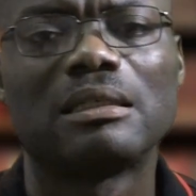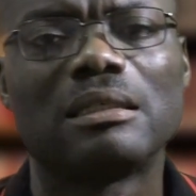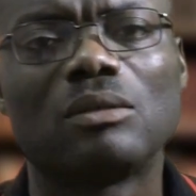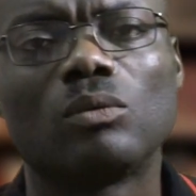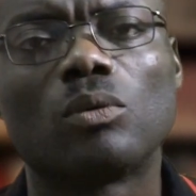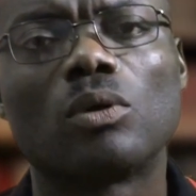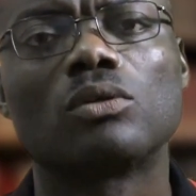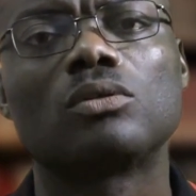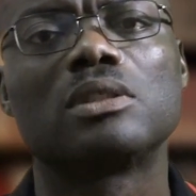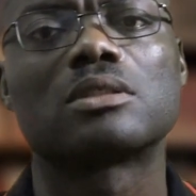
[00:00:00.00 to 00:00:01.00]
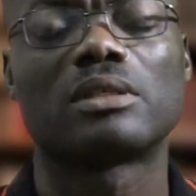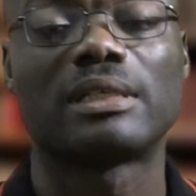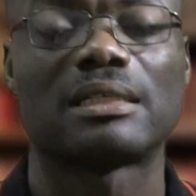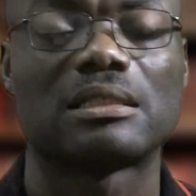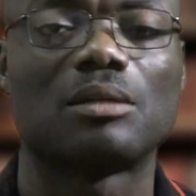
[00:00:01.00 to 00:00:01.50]
we want to do this on a
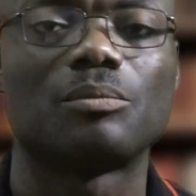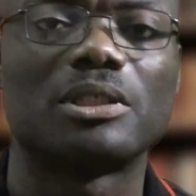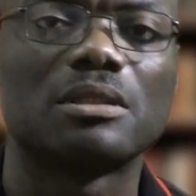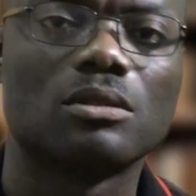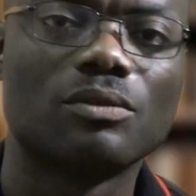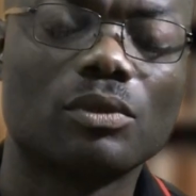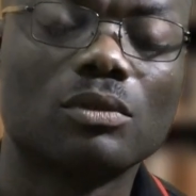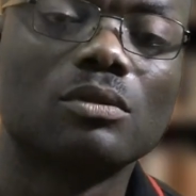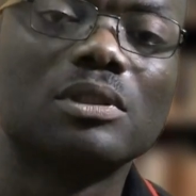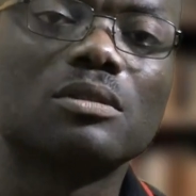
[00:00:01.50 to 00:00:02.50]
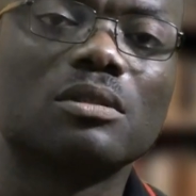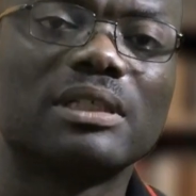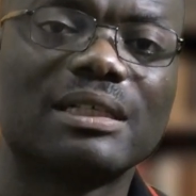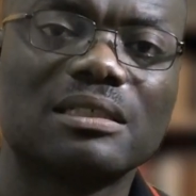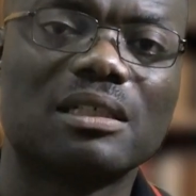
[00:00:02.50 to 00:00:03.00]
national basis. So if you want to do this on a
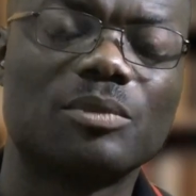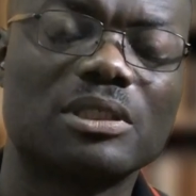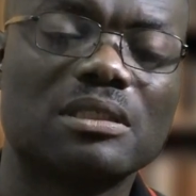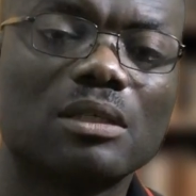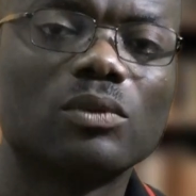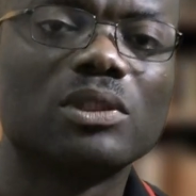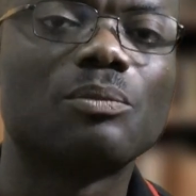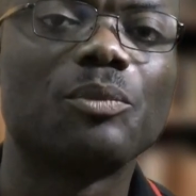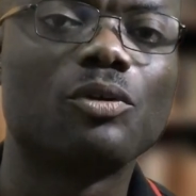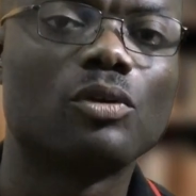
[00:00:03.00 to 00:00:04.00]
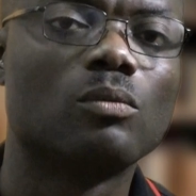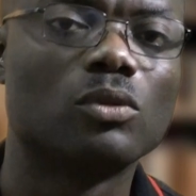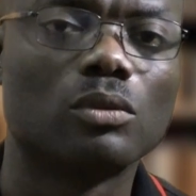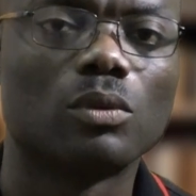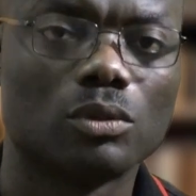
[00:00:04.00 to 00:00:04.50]
national basis, then which medium would
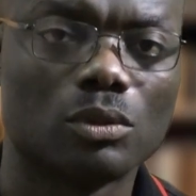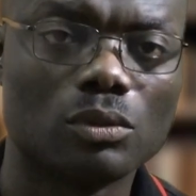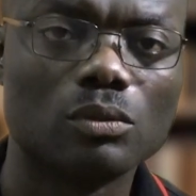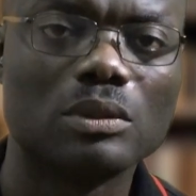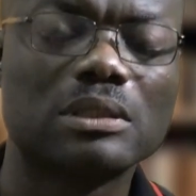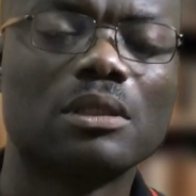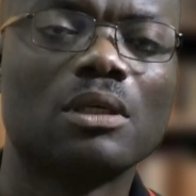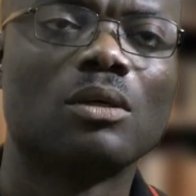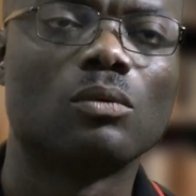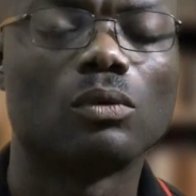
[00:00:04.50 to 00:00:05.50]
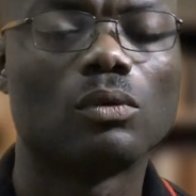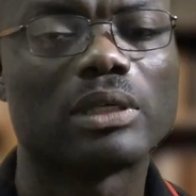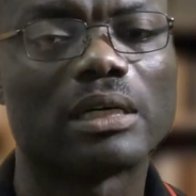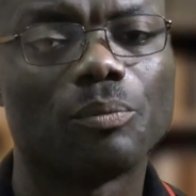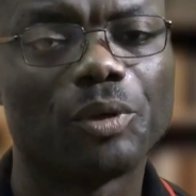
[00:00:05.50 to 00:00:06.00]
you want to use? We'll look
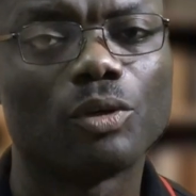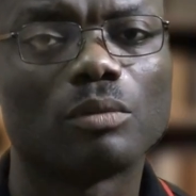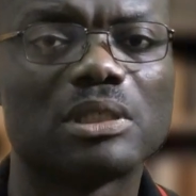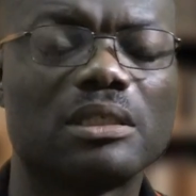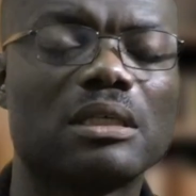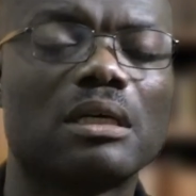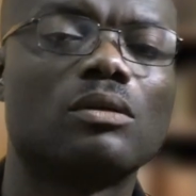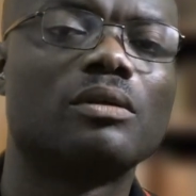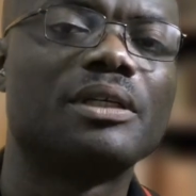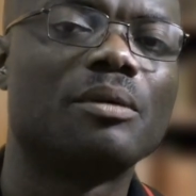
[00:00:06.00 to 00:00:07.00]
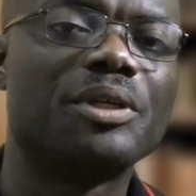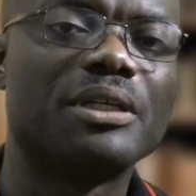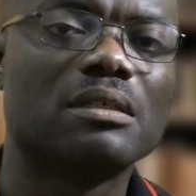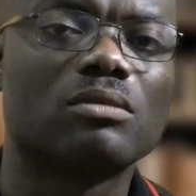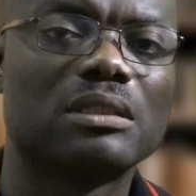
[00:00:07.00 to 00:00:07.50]
at the mediums later on in the
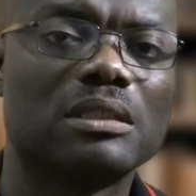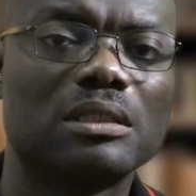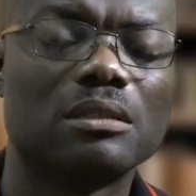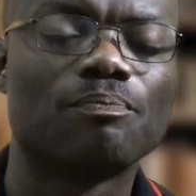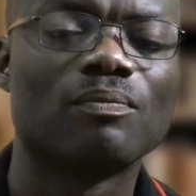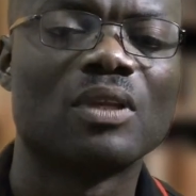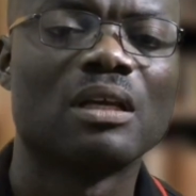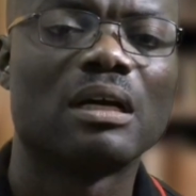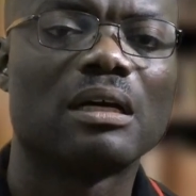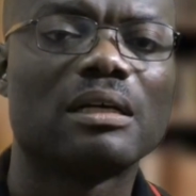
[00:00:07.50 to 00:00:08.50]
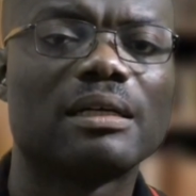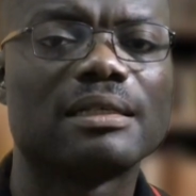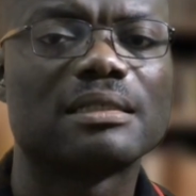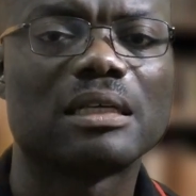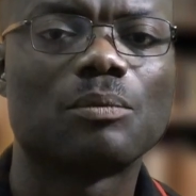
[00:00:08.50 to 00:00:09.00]
media strategy. Another
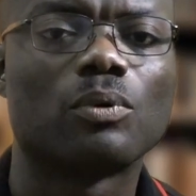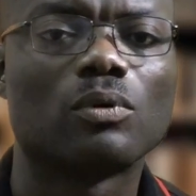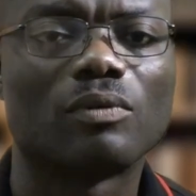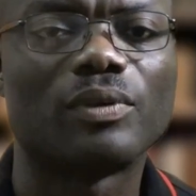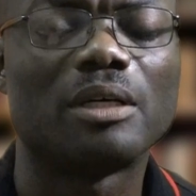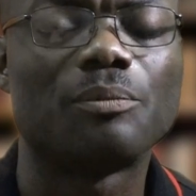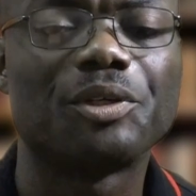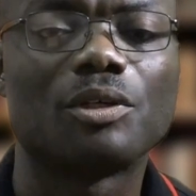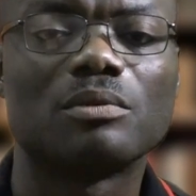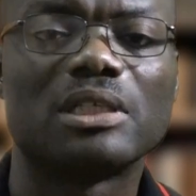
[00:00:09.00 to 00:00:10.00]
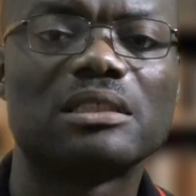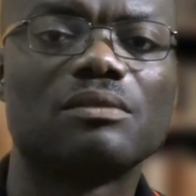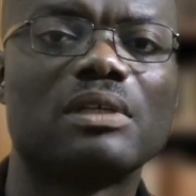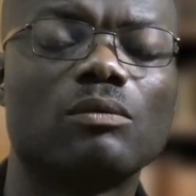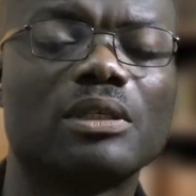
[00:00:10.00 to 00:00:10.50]
example of a media objective
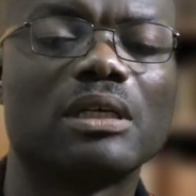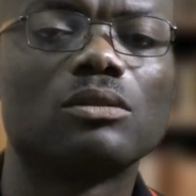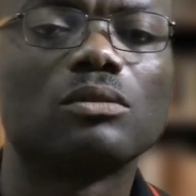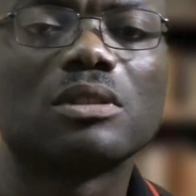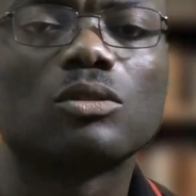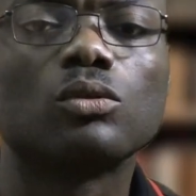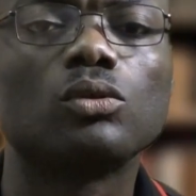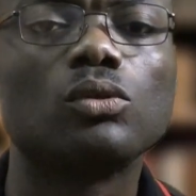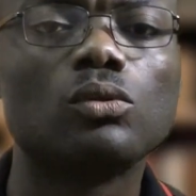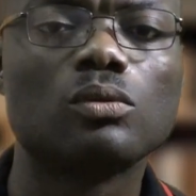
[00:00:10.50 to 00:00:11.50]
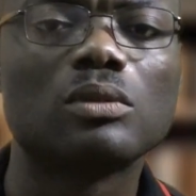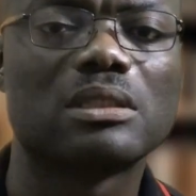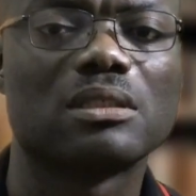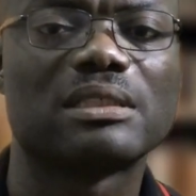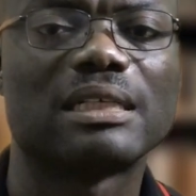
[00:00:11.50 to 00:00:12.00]
that we can use is to use
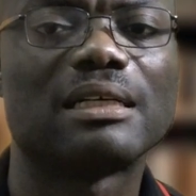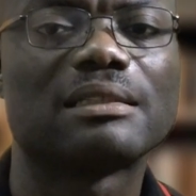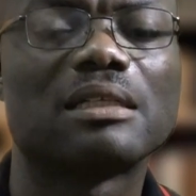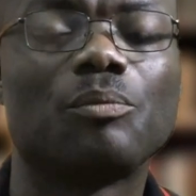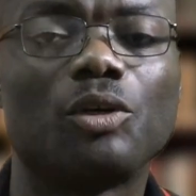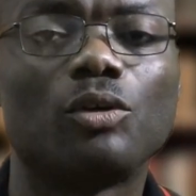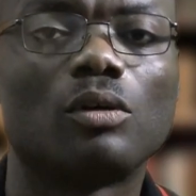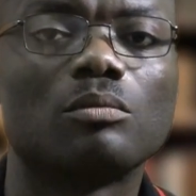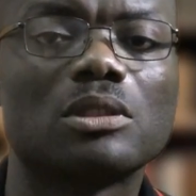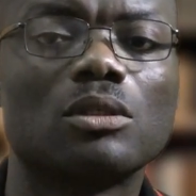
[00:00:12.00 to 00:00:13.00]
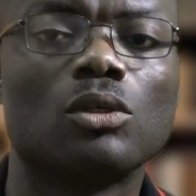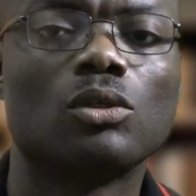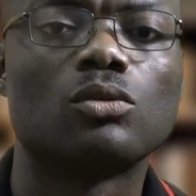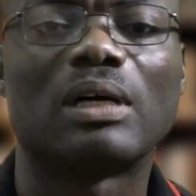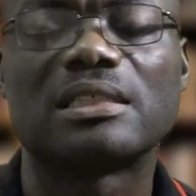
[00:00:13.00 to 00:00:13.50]
selected mediums
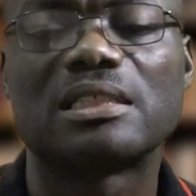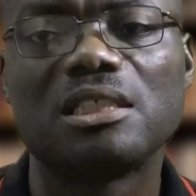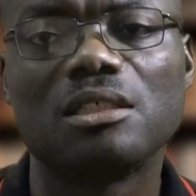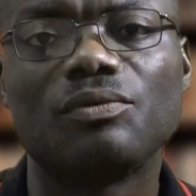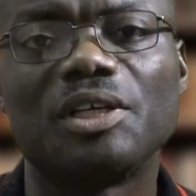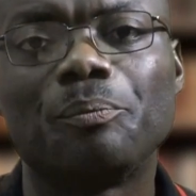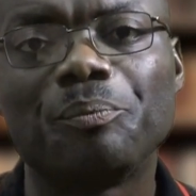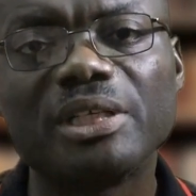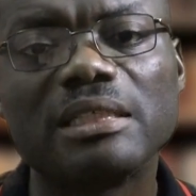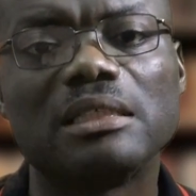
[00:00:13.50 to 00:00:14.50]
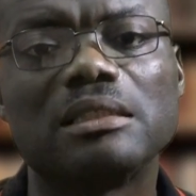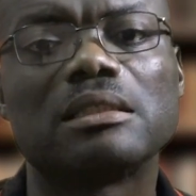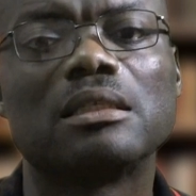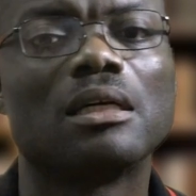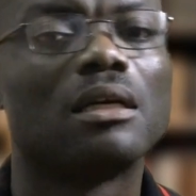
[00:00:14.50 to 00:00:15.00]
to achieve immediate
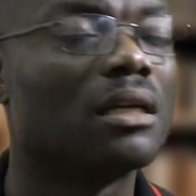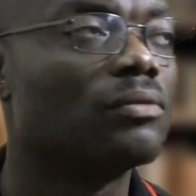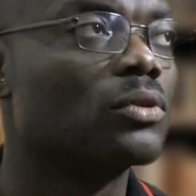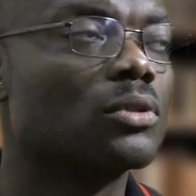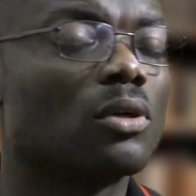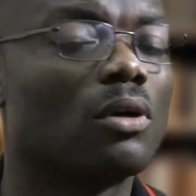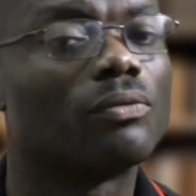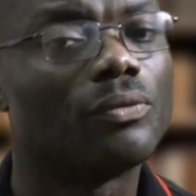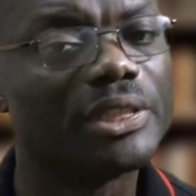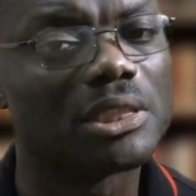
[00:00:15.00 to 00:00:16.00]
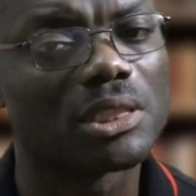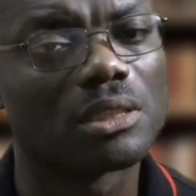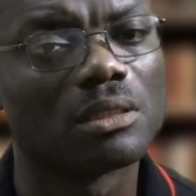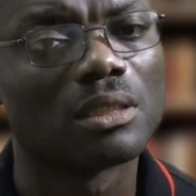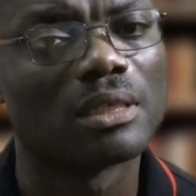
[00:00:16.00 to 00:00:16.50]
levels of reach
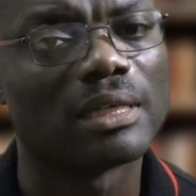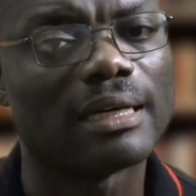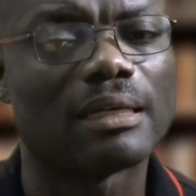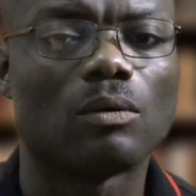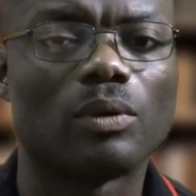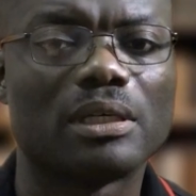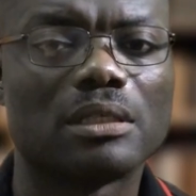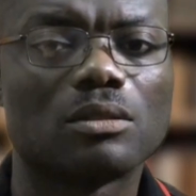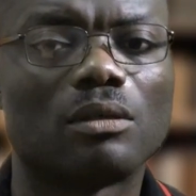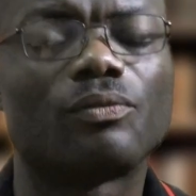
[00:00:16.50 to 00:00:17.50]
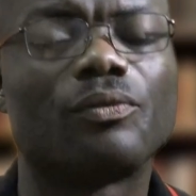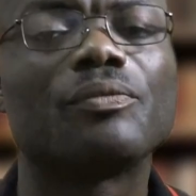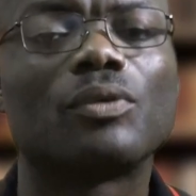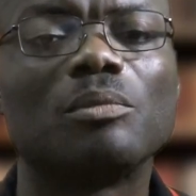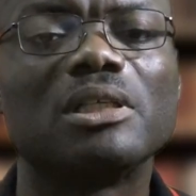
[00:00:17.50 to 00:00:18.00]
and awareness of
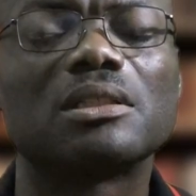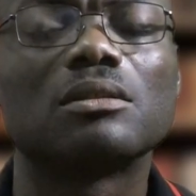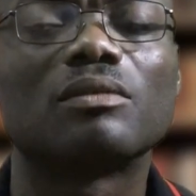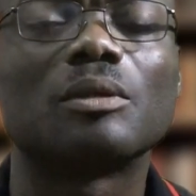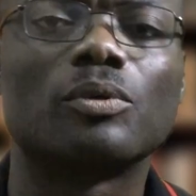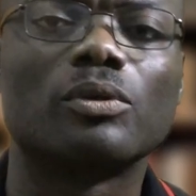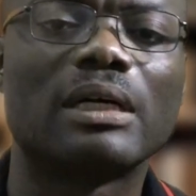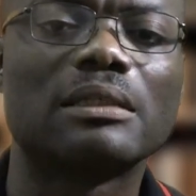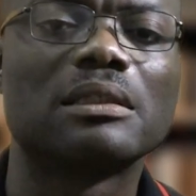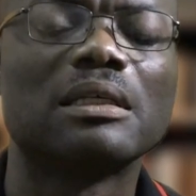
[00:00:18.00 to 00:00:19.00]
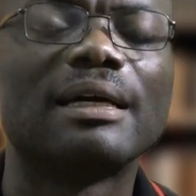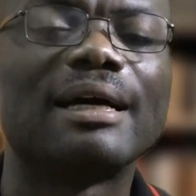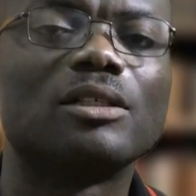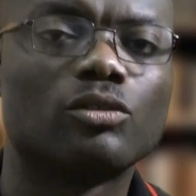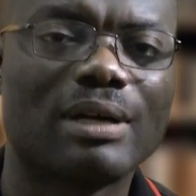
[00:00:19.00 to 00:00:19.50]
reformulation of the product
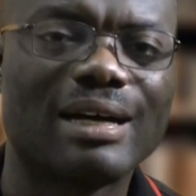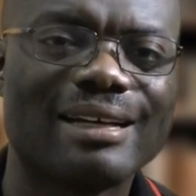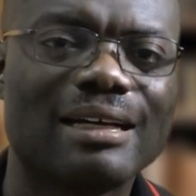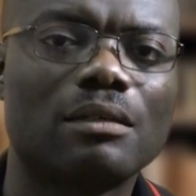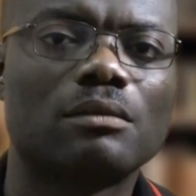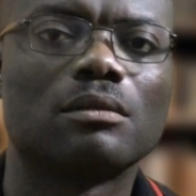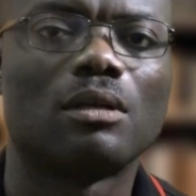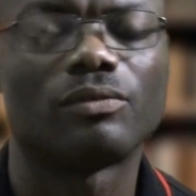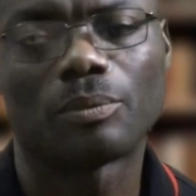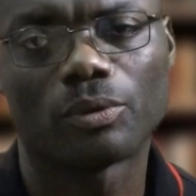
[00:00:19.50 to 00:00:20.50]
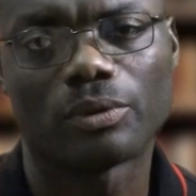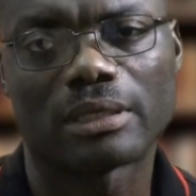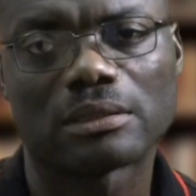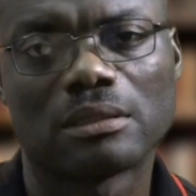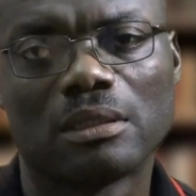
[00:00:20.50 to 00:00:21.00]
and trial of the product.